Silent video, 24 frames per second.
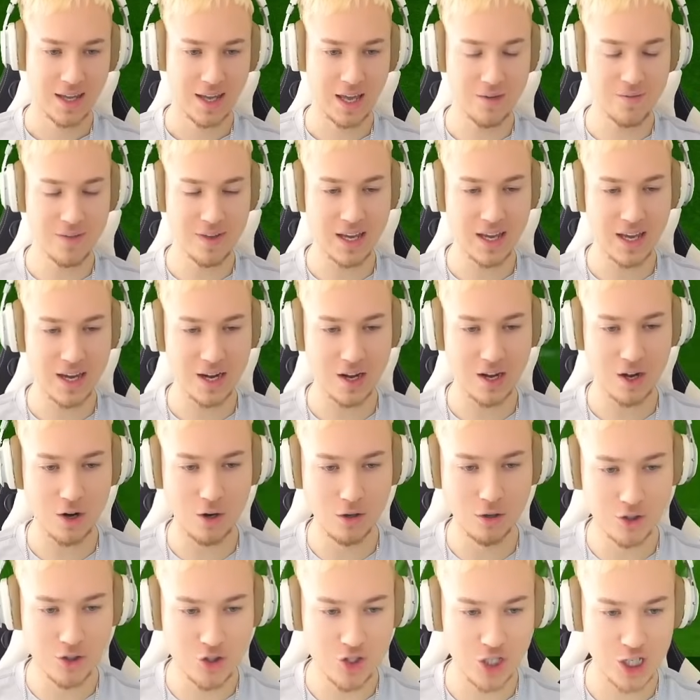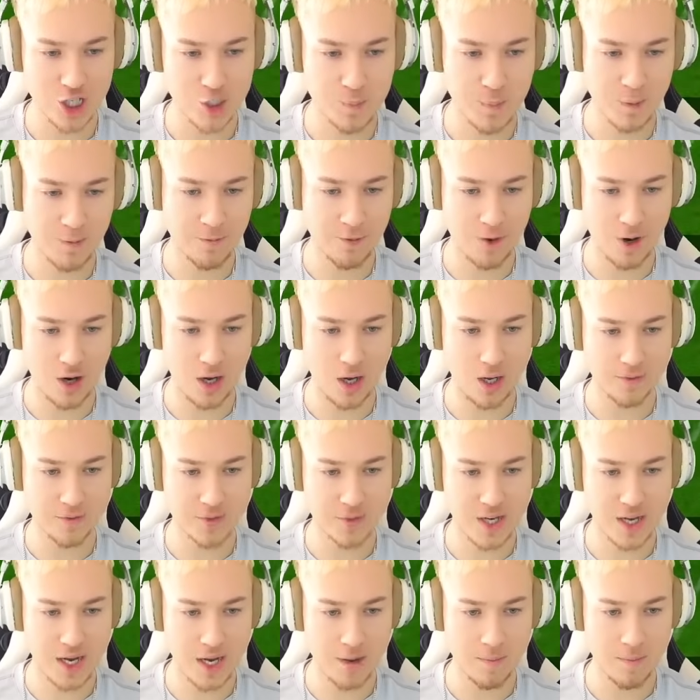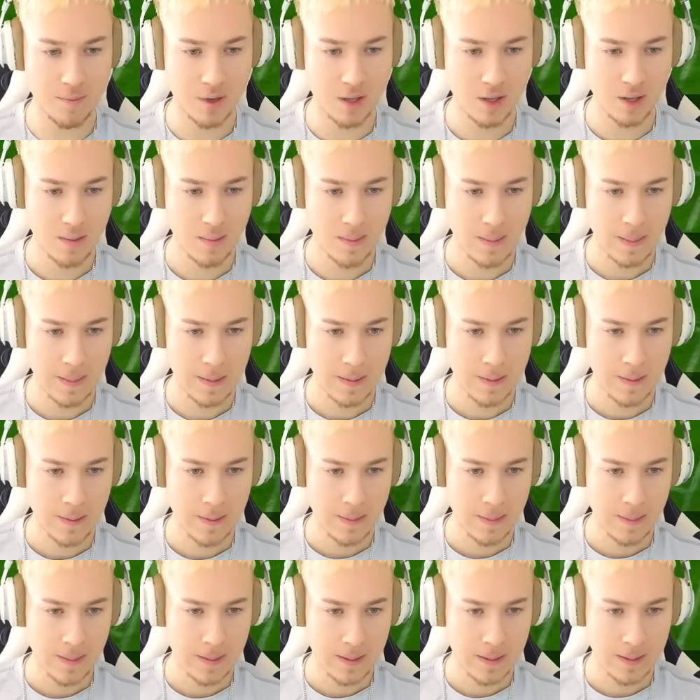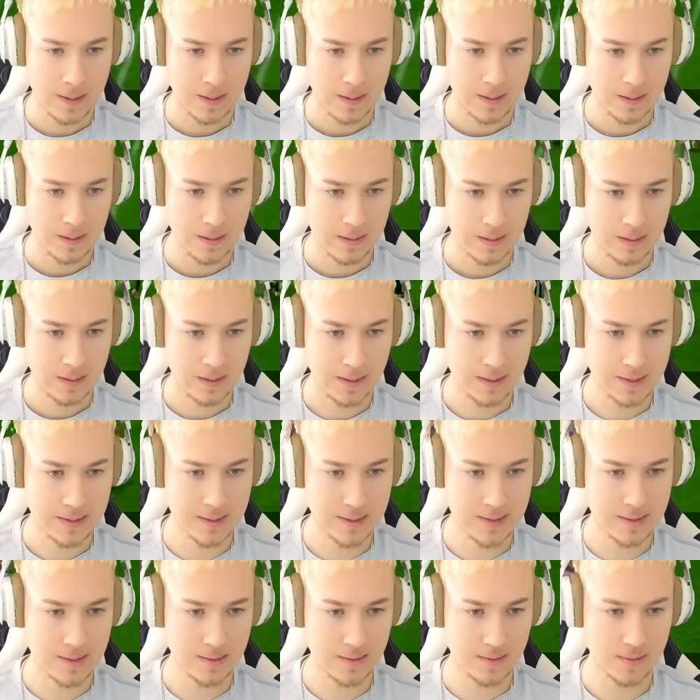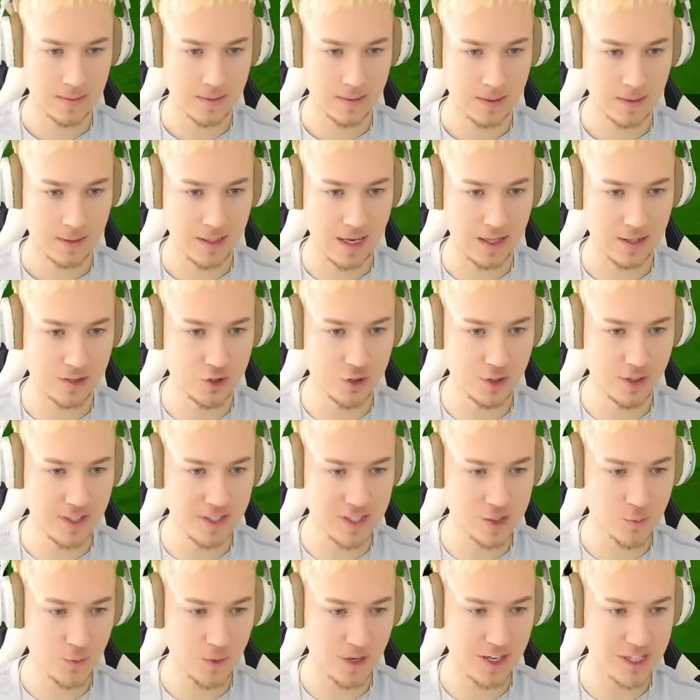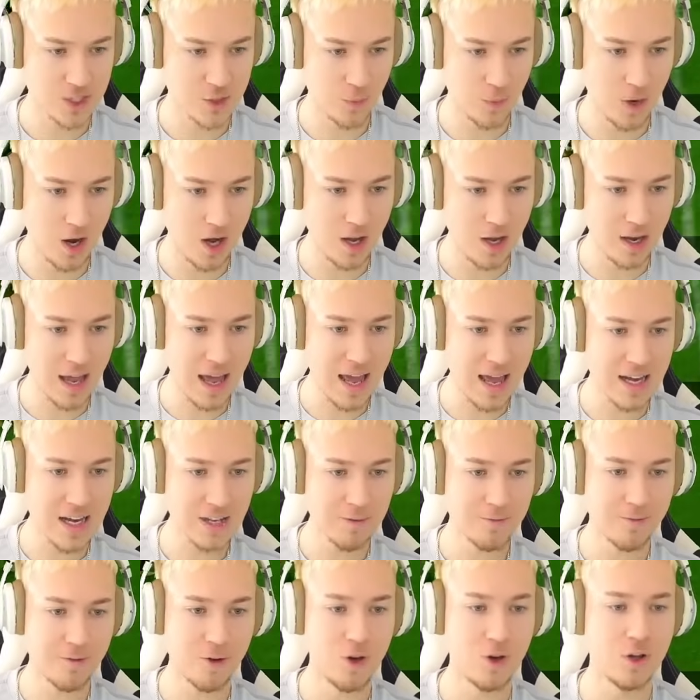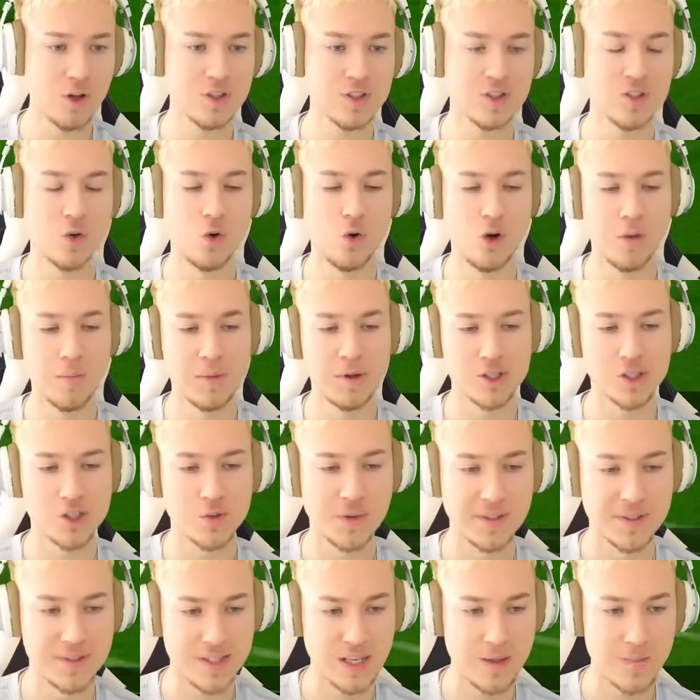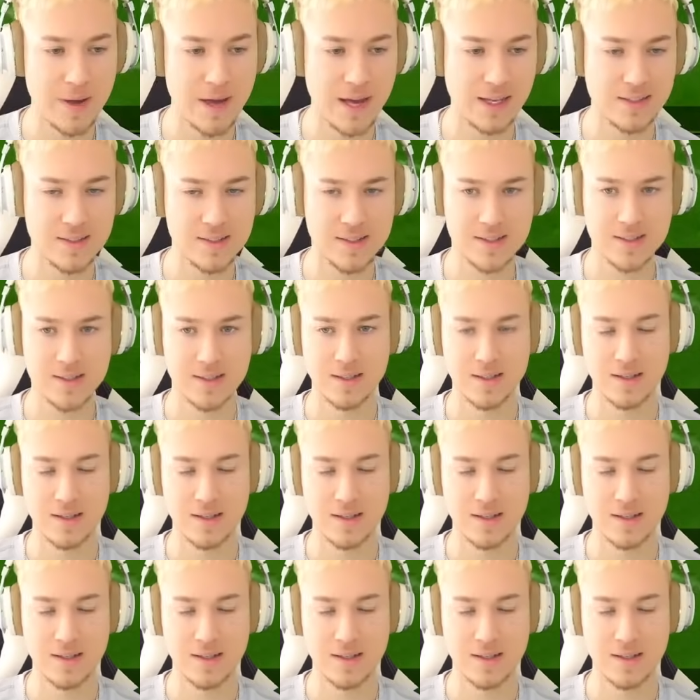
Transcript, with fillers: Can we get a goal just before half-time? Let's get to this one as well. And it falls almost to a teammate.